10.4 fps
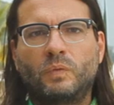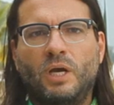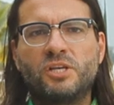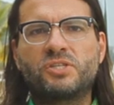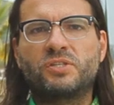
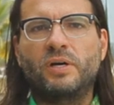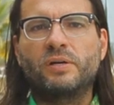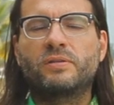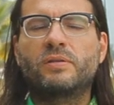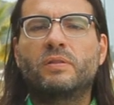I
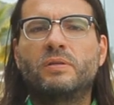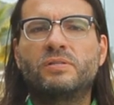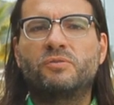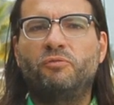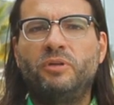start
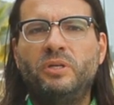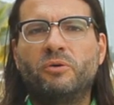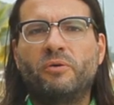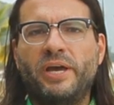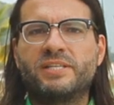this
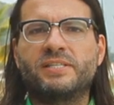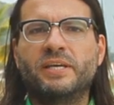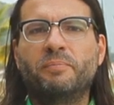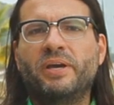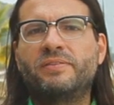video
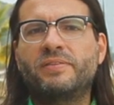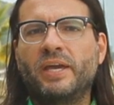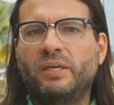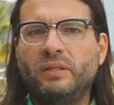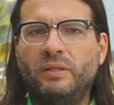essay by
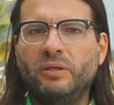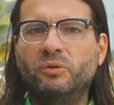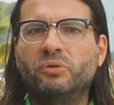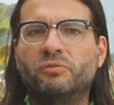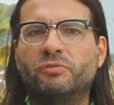thanking the
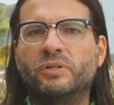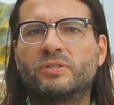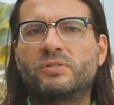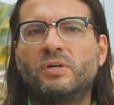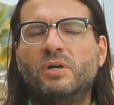
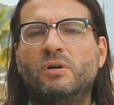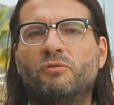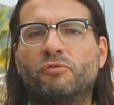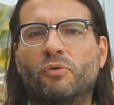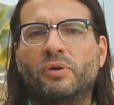universe
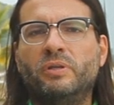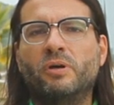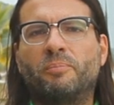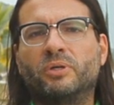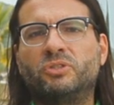for the
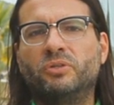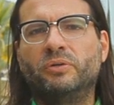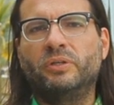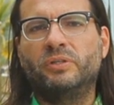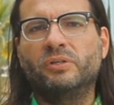
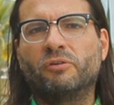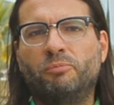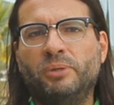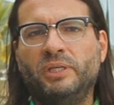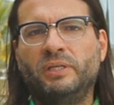opportunity
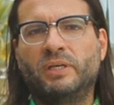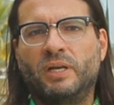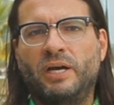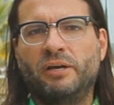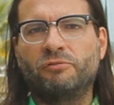of being
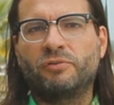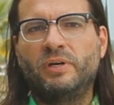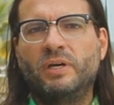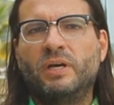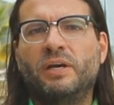alive.
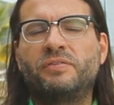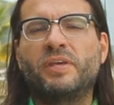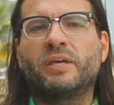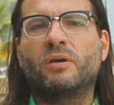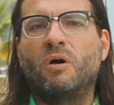I
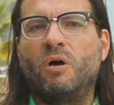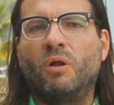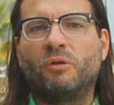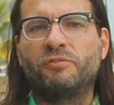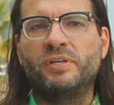thank
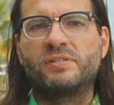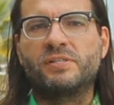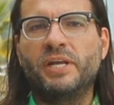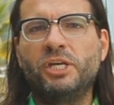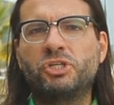all of
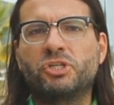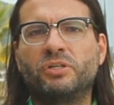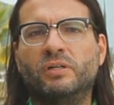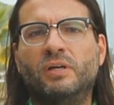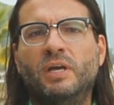this
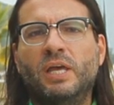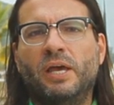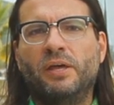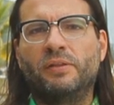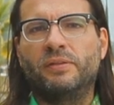nature
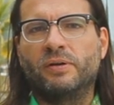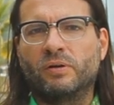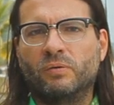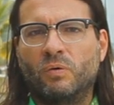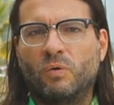and
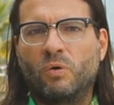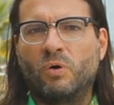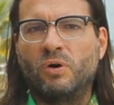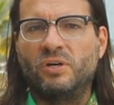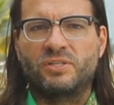the
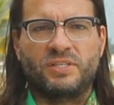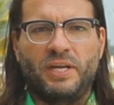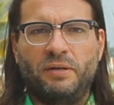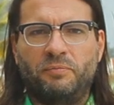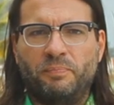ores
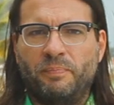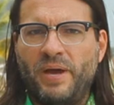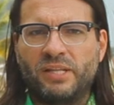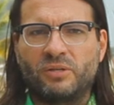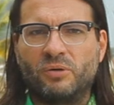and
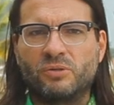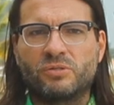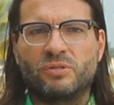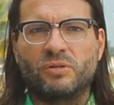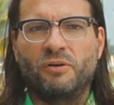
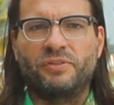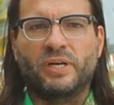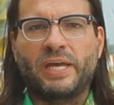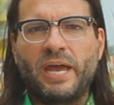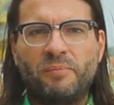metals of the
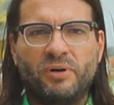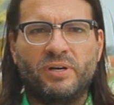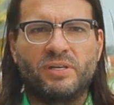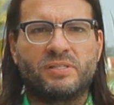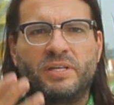
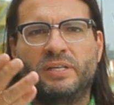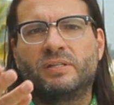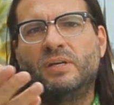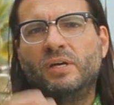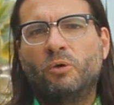cameras that
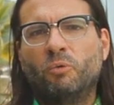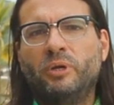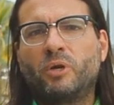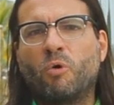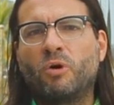
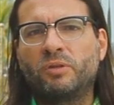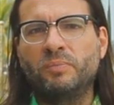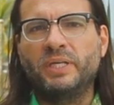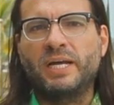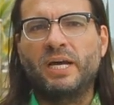record
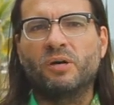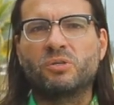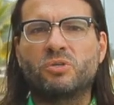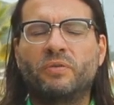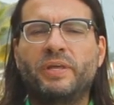me now
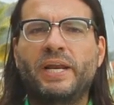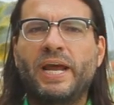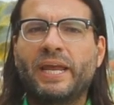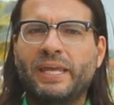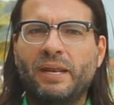so that
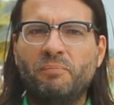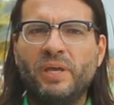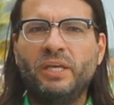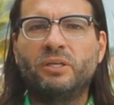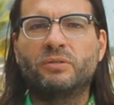I can
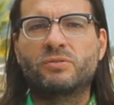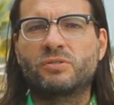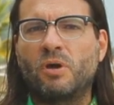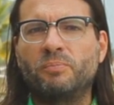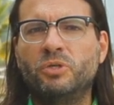make
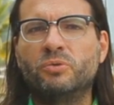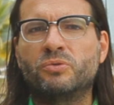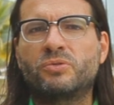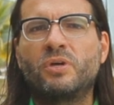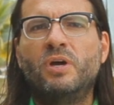some
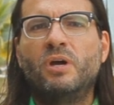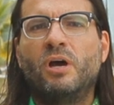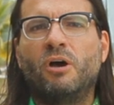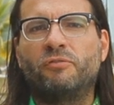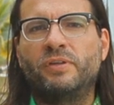use
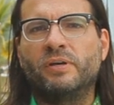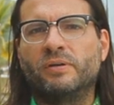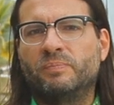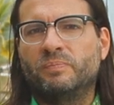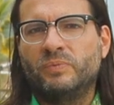of
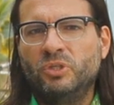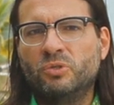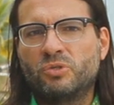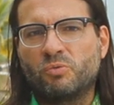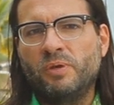the
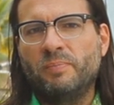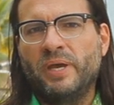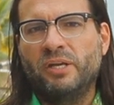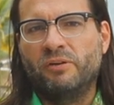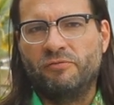use we
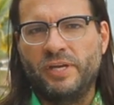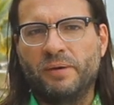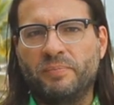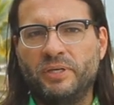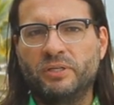made of
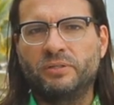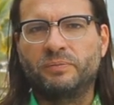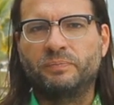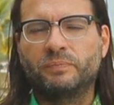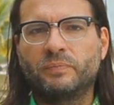them here.
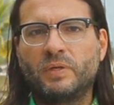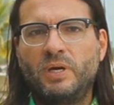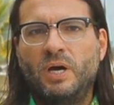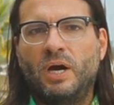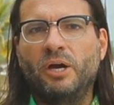
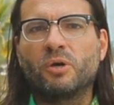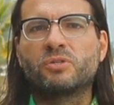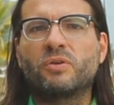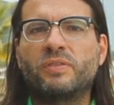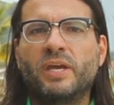I
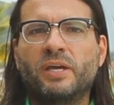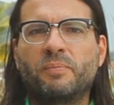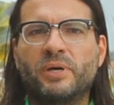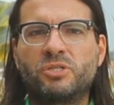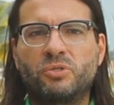also
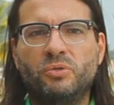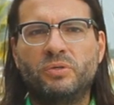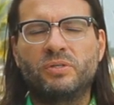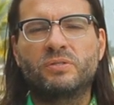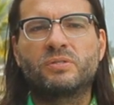thank my
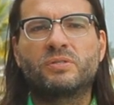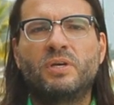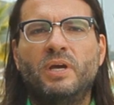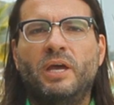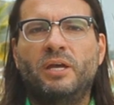students
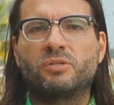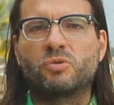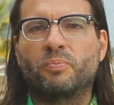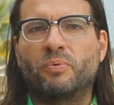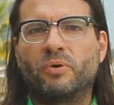and
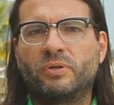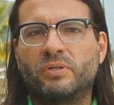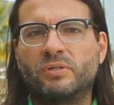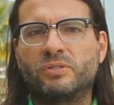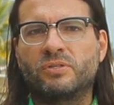
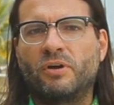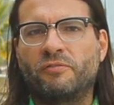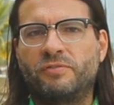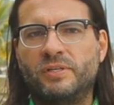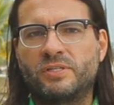supporters
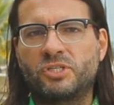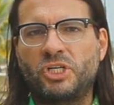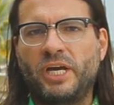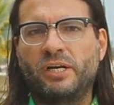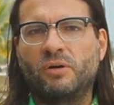of this
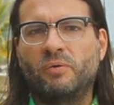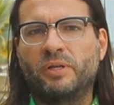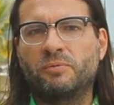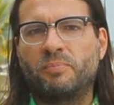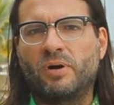channel
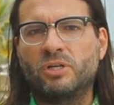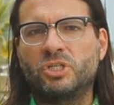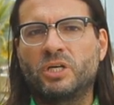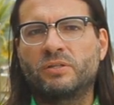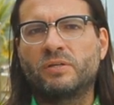and
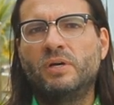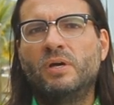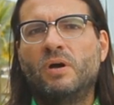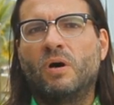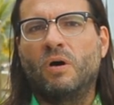project
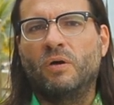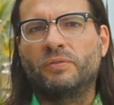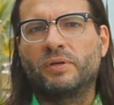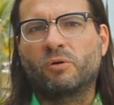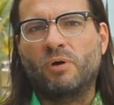
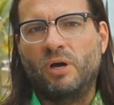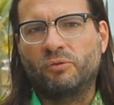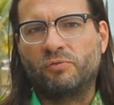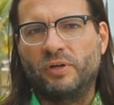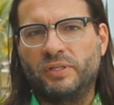on the
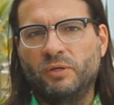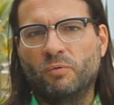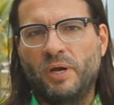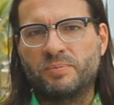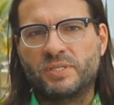crowdfunding
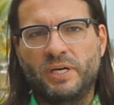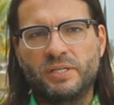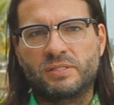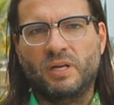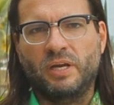
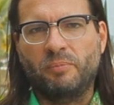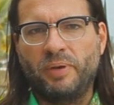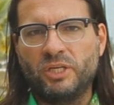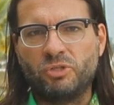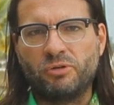websites like
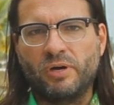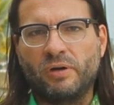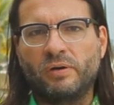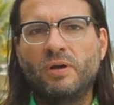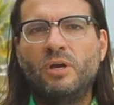
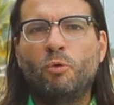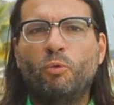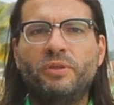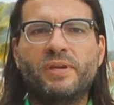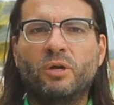Patreon.
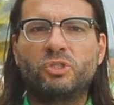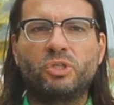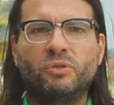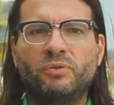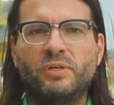Without
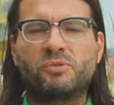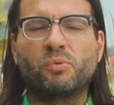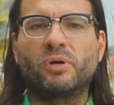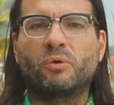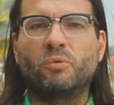you, this
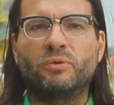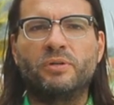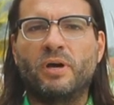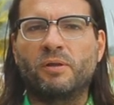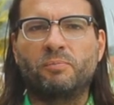work would
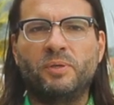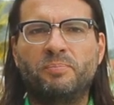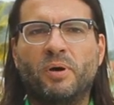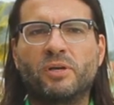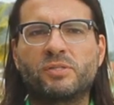not be
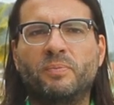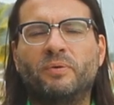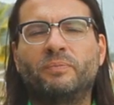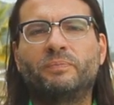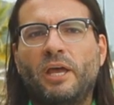
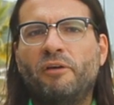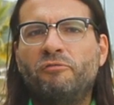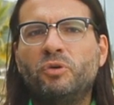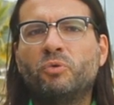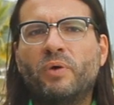possible.
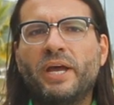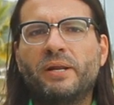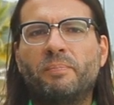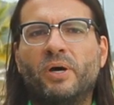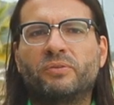Have you read
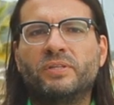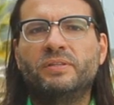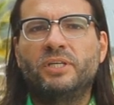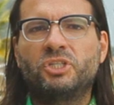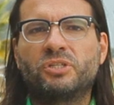about
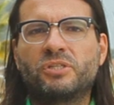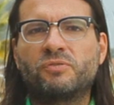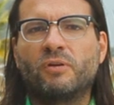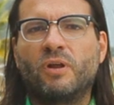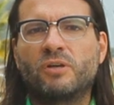indigenous
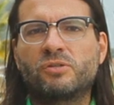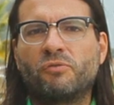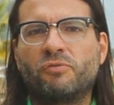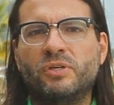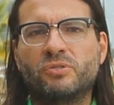
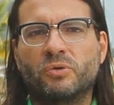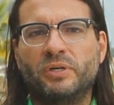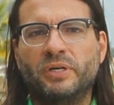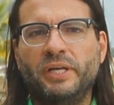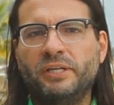philosophies
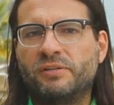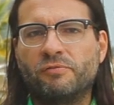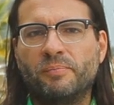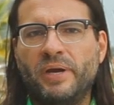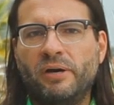or
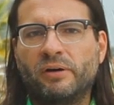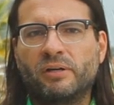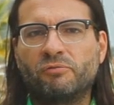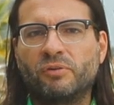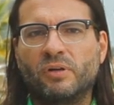Native
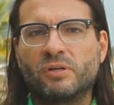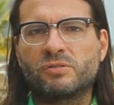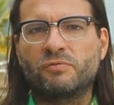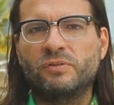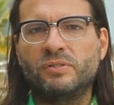American
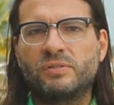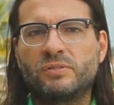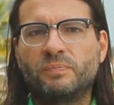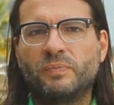philosophies?